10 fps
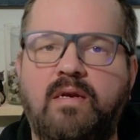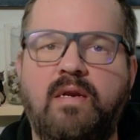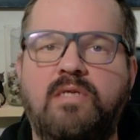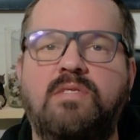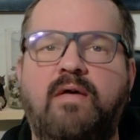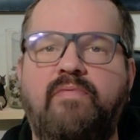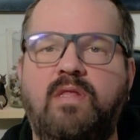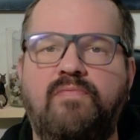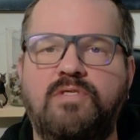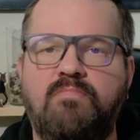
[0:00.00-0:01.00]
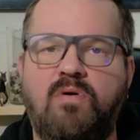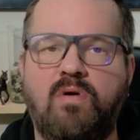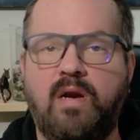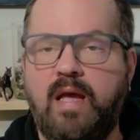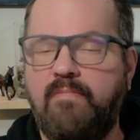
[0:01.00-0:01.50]
next level of support
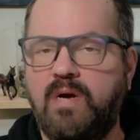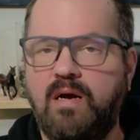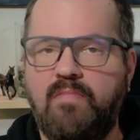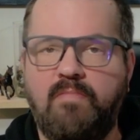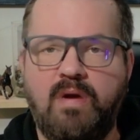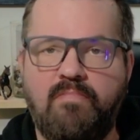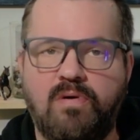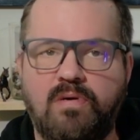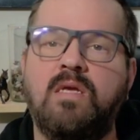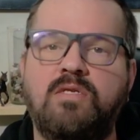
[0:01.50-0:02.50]
and become a member.